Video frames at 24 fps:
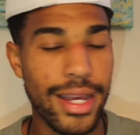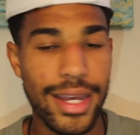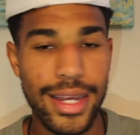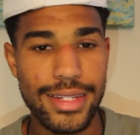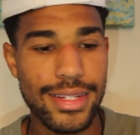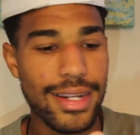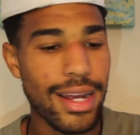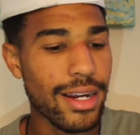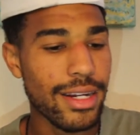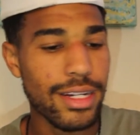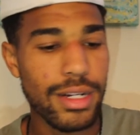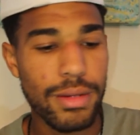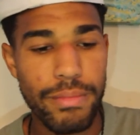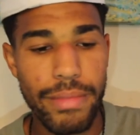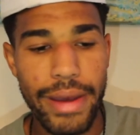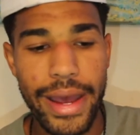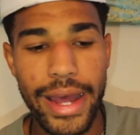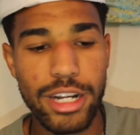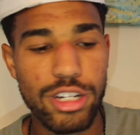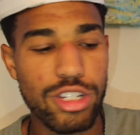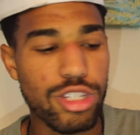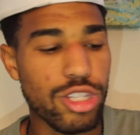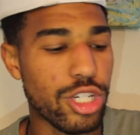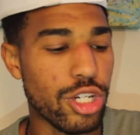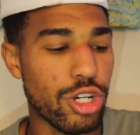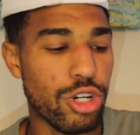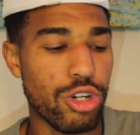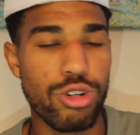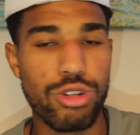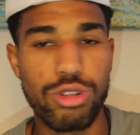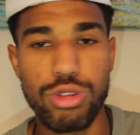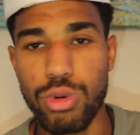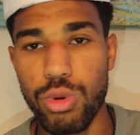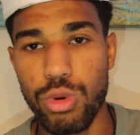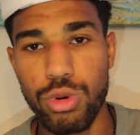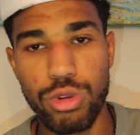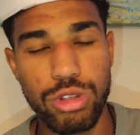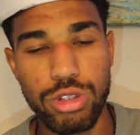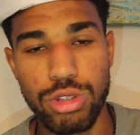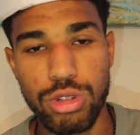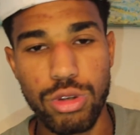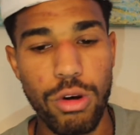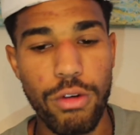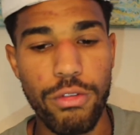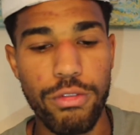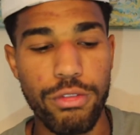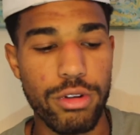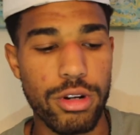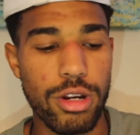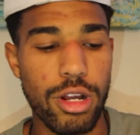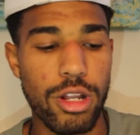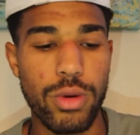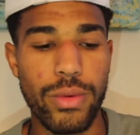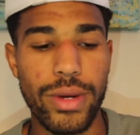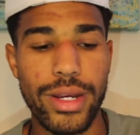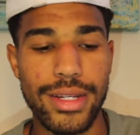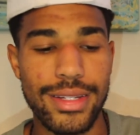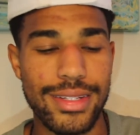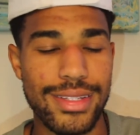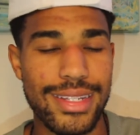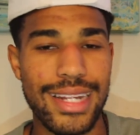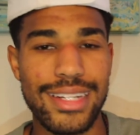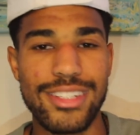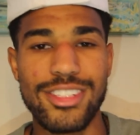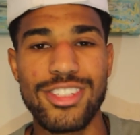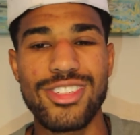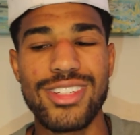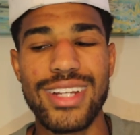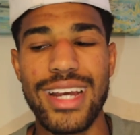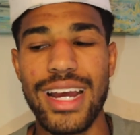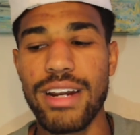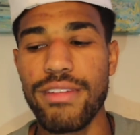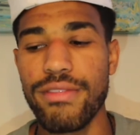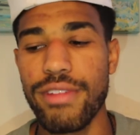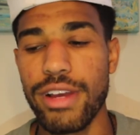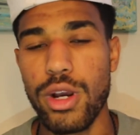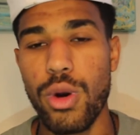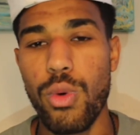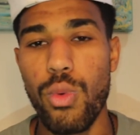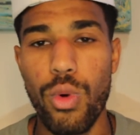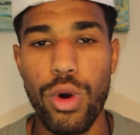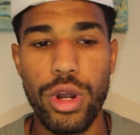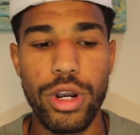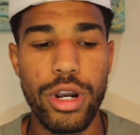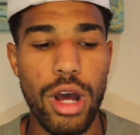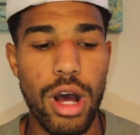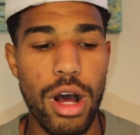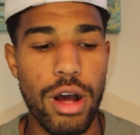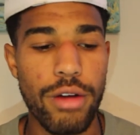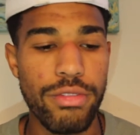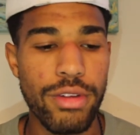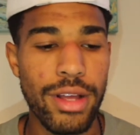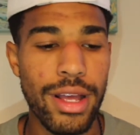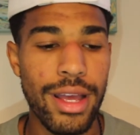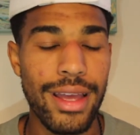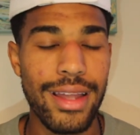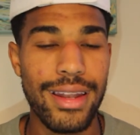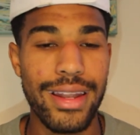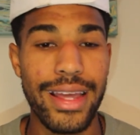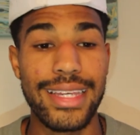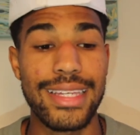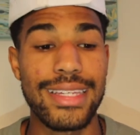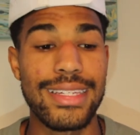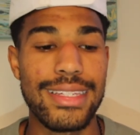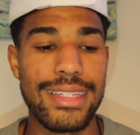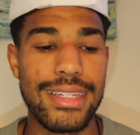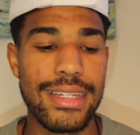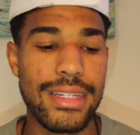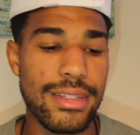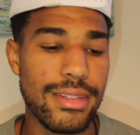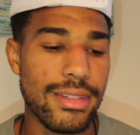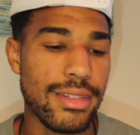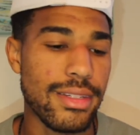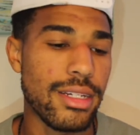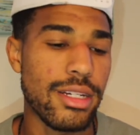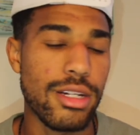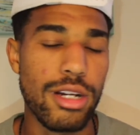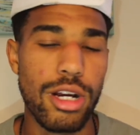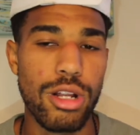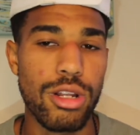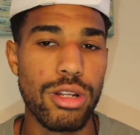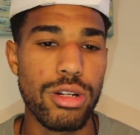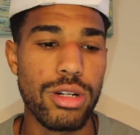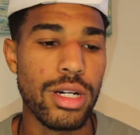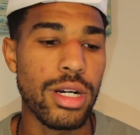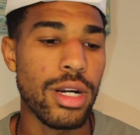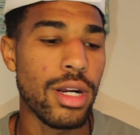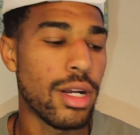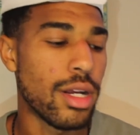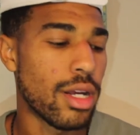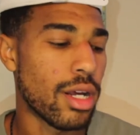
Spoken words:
It's not gonna match the earth or the Sulfur colorway, because that's just kind of like a one-off like Yeezy color.